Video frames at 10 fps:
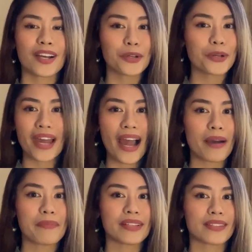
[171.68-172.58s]
good
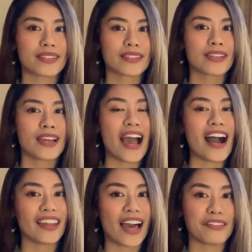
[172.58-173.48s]
habits
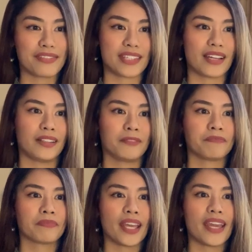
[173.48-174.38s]
a lifestyle.
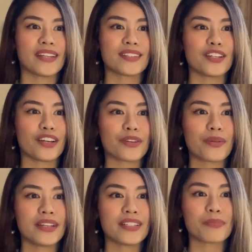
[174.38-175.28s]
And another
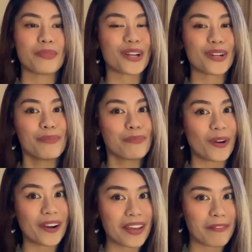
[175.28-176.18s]
one is Miracle
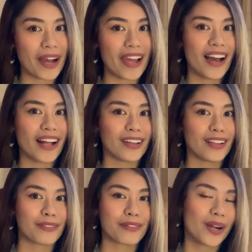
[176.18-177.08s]
Morning by Hal
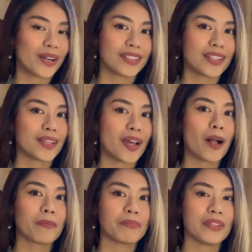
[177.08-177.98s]
Elrod. It
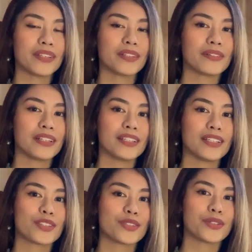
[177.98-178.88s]
helped me
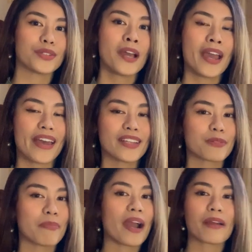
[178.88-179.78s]
really to
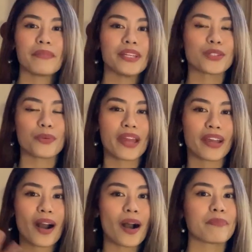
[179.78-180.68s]
inspire me to
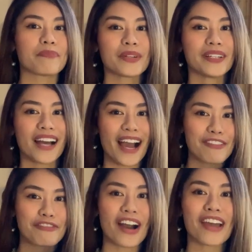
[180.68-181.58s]
wake up
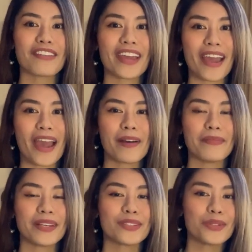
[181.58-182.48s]
at 5 a.m.
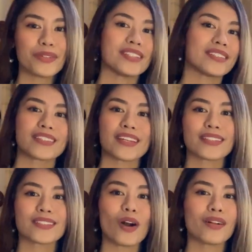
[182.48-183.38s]
and do these
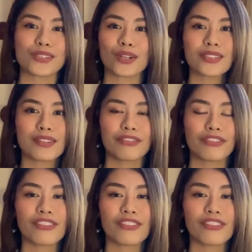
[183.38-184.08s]
things, all sorts of